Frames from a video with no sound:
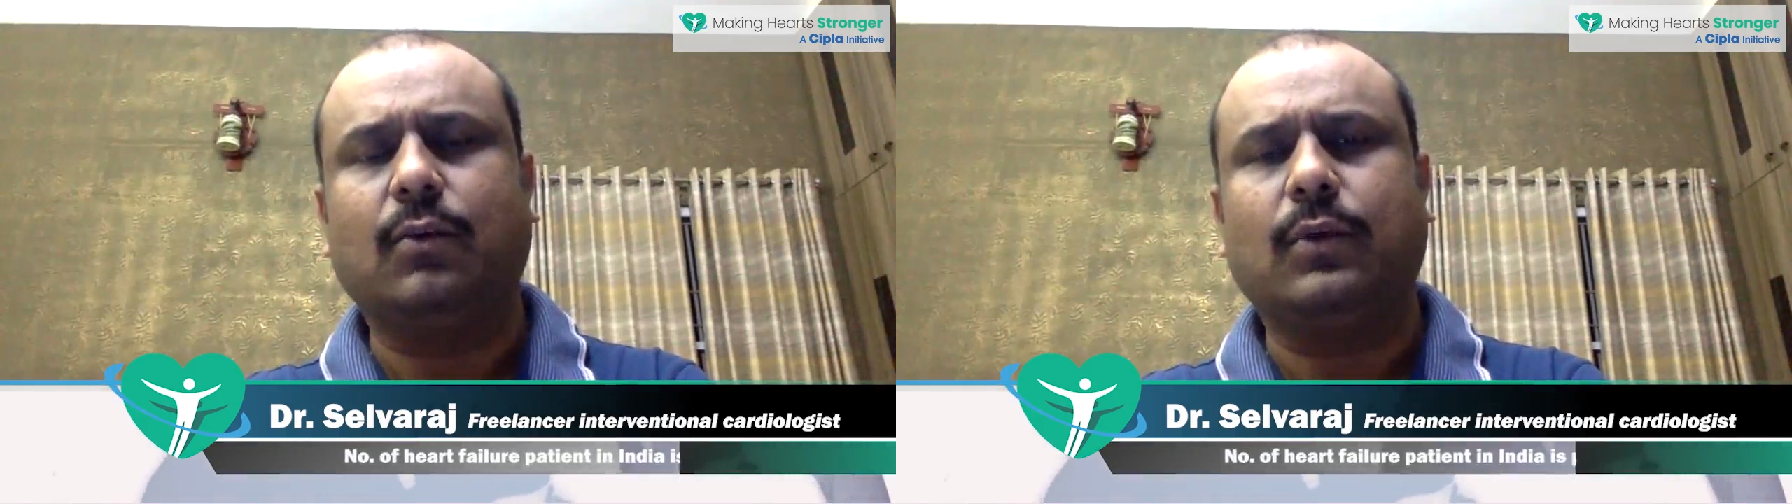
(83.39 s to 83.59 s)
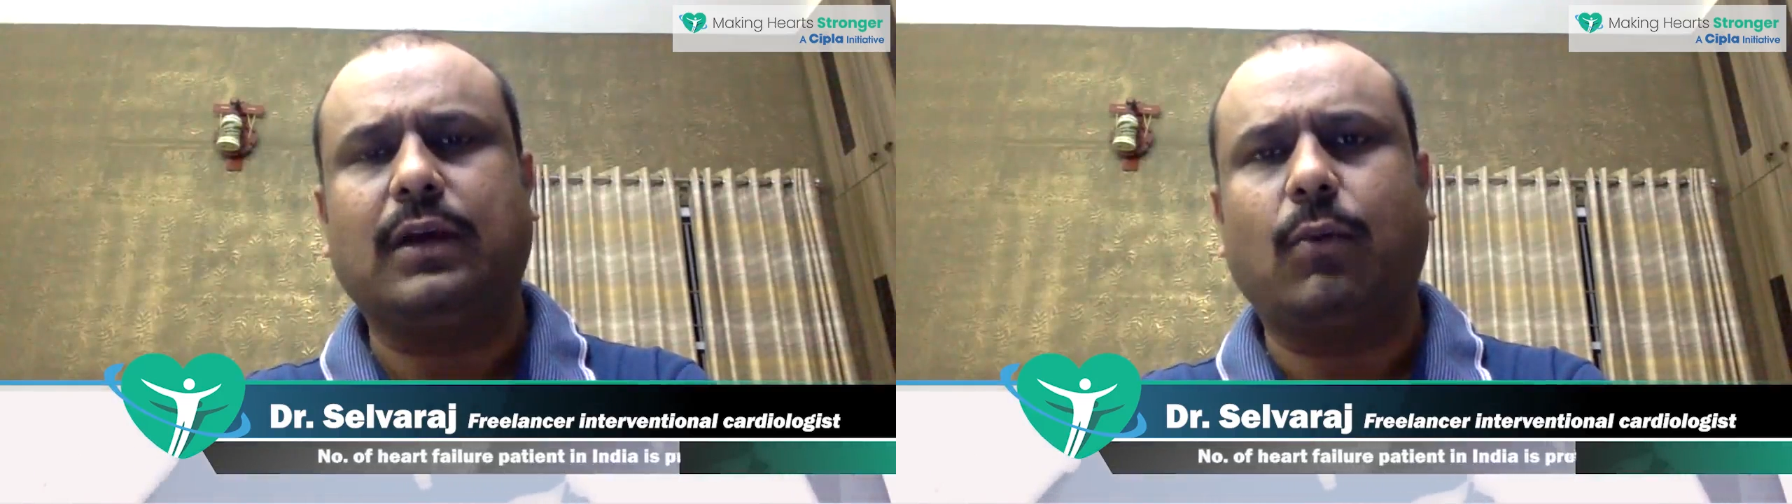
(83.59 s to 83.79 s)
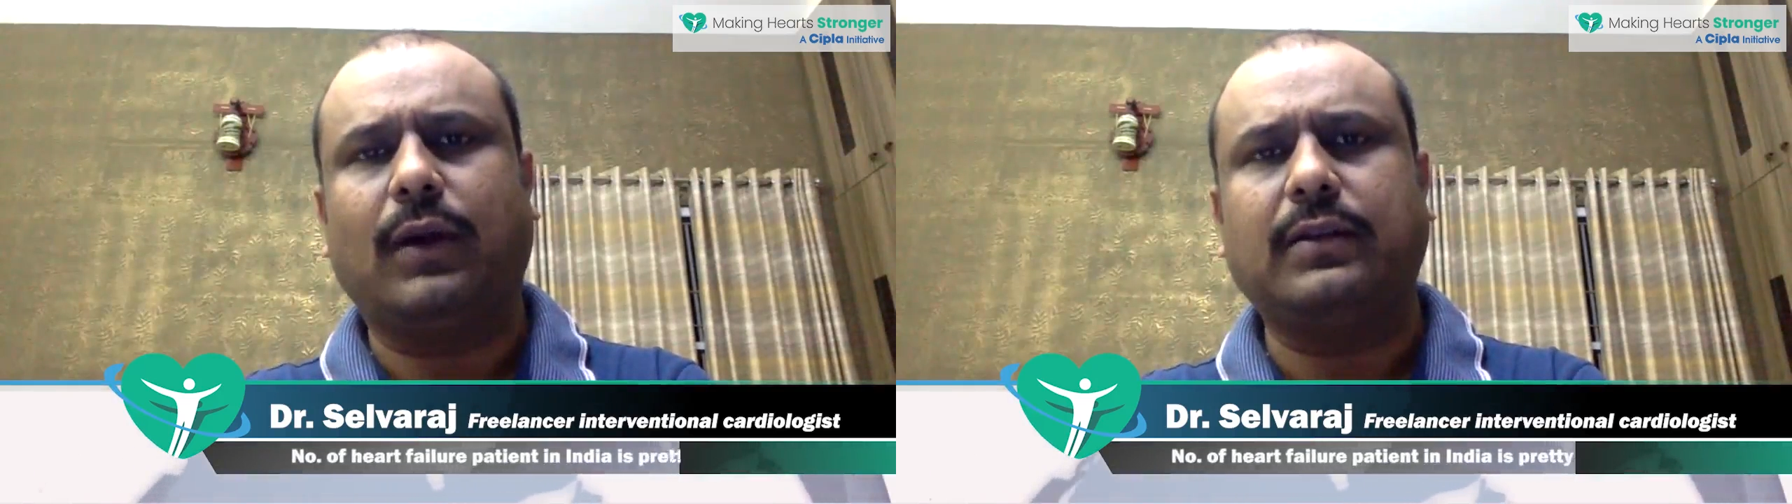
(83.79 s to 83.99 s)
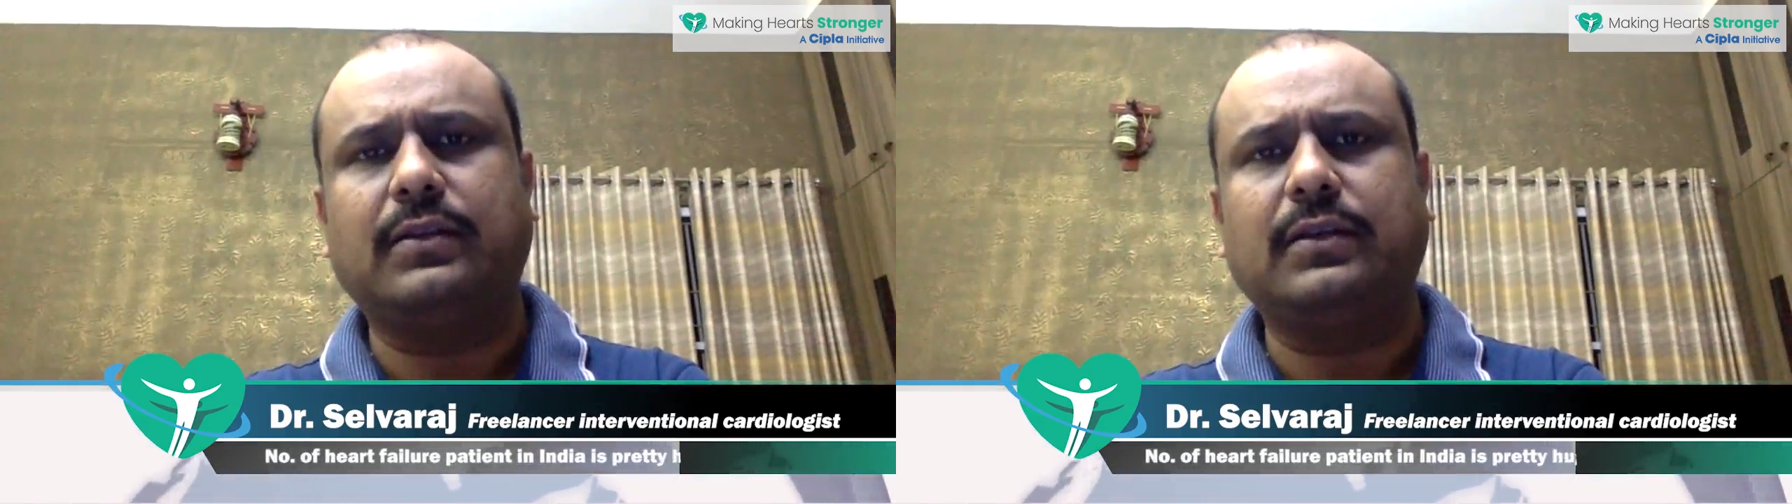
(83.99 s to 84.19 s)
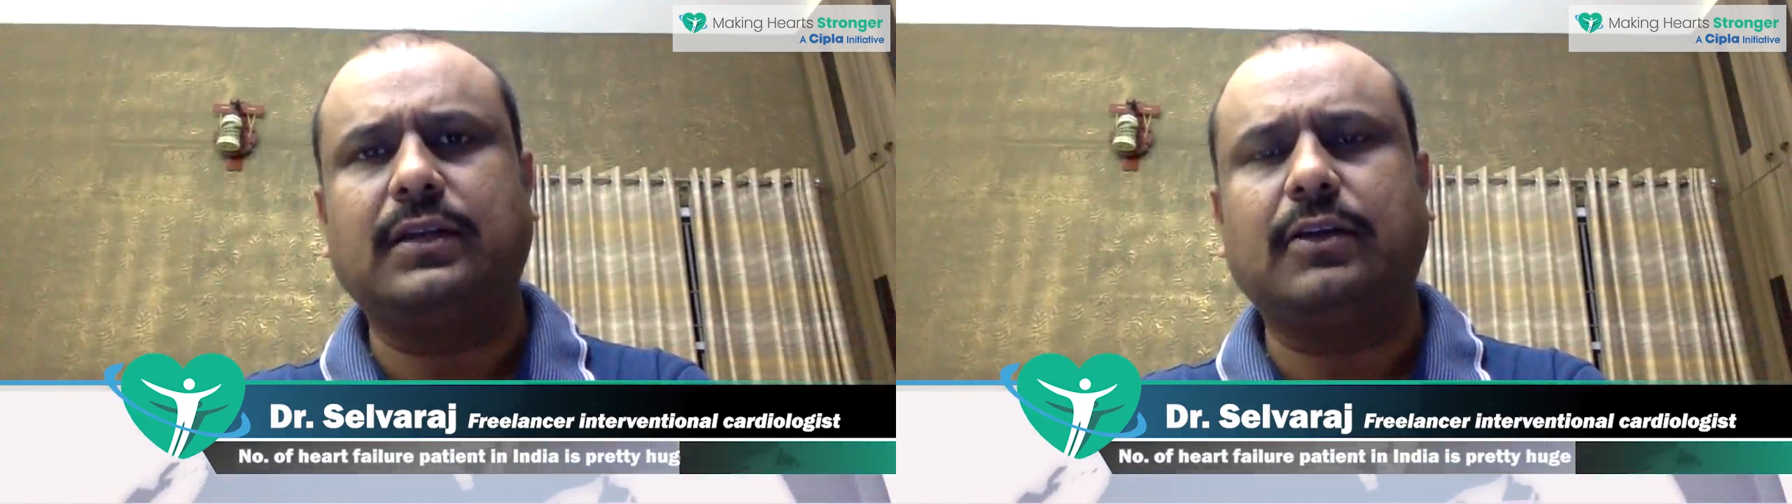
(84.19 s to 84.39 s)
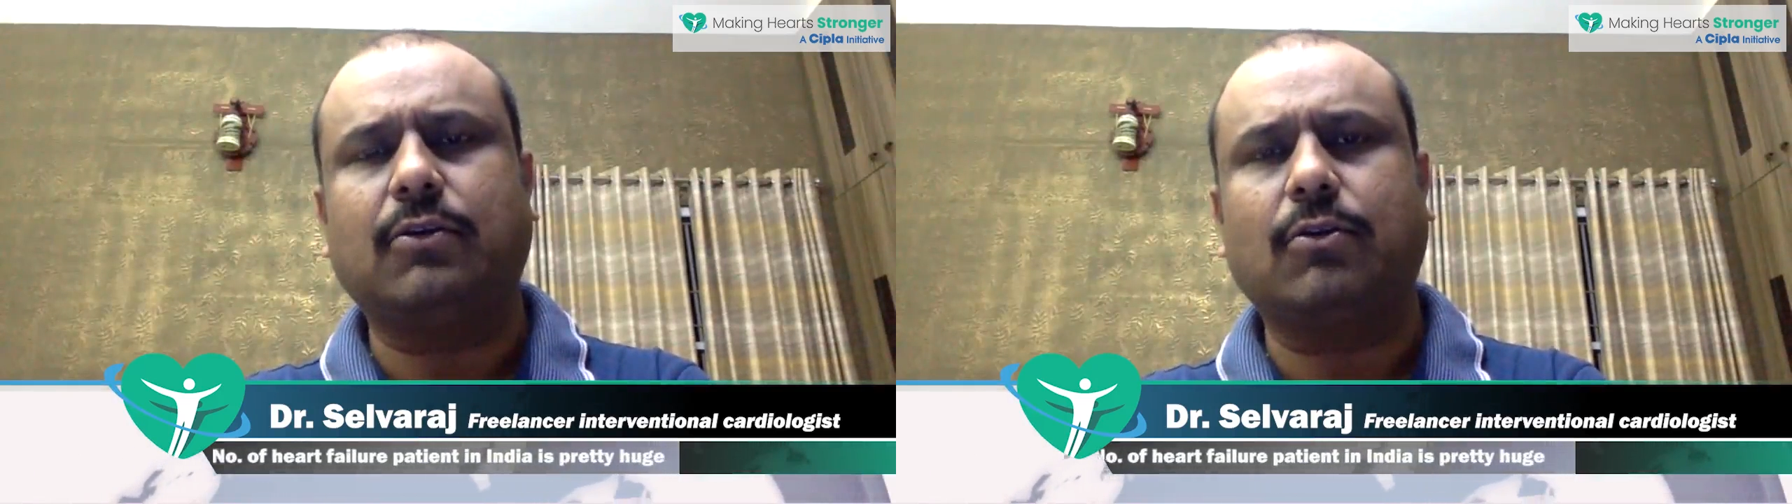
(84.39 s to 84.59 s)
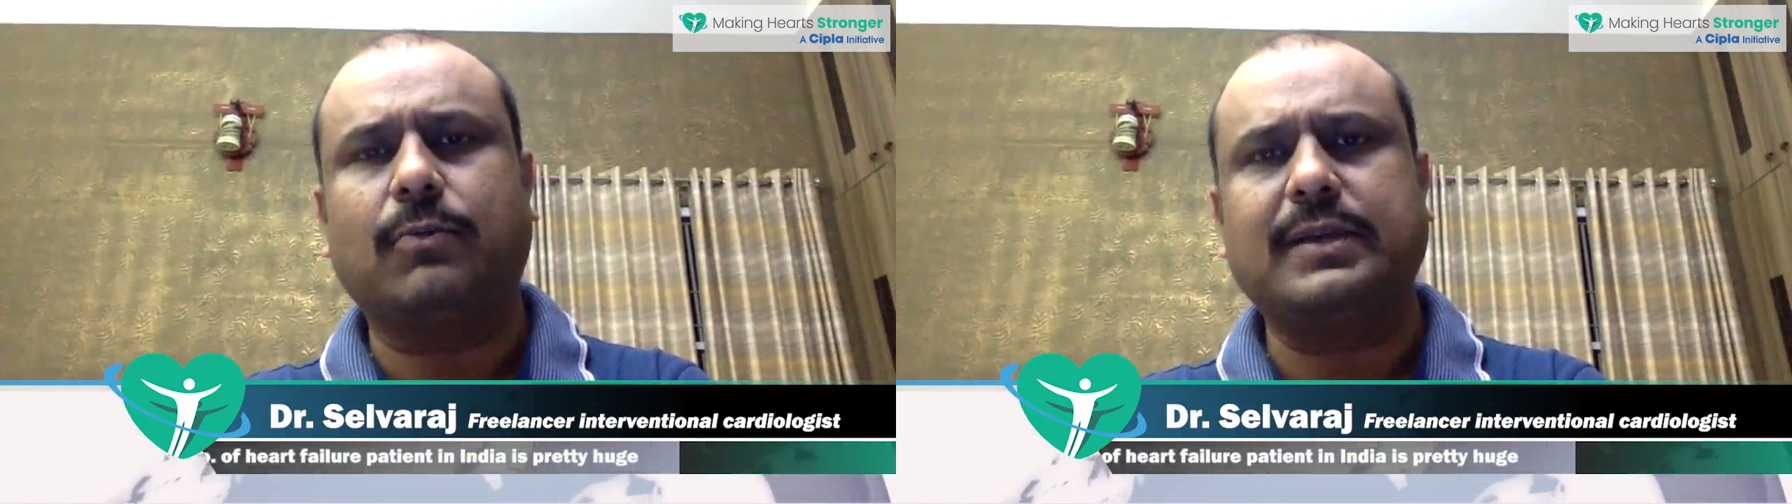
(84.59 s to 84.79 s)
We are a 130 crore